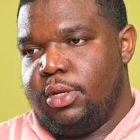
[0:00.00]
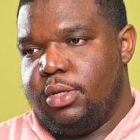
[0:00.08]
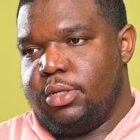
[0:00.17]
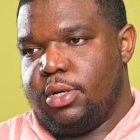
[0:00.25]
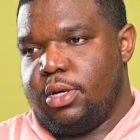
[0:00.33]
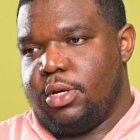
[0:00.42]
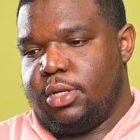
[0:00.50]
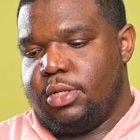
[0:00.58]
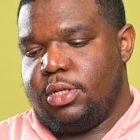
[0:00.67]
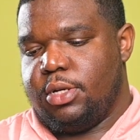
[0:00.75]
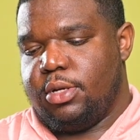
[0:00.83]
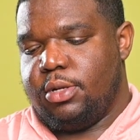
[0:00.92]
These are
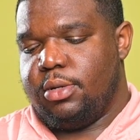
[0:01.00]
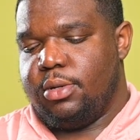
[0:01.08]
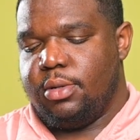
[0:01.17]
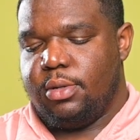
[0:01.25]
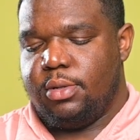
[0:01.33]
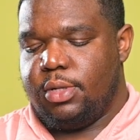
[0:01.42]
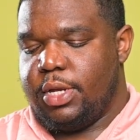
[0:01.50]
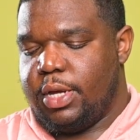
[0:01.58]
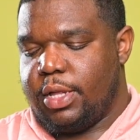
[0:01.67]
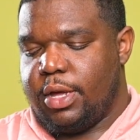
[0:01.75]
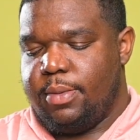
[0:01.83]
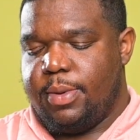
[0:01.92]
also
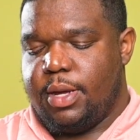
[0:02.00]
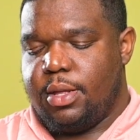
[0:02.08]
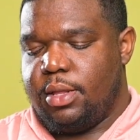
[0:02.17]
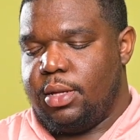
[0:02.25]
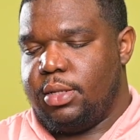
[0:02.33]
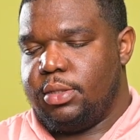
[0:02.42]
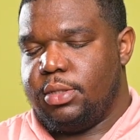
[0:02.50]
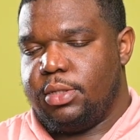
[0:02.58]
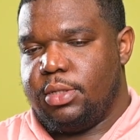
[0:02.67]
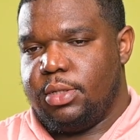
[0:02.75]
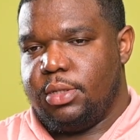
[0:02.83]
daylight balanced.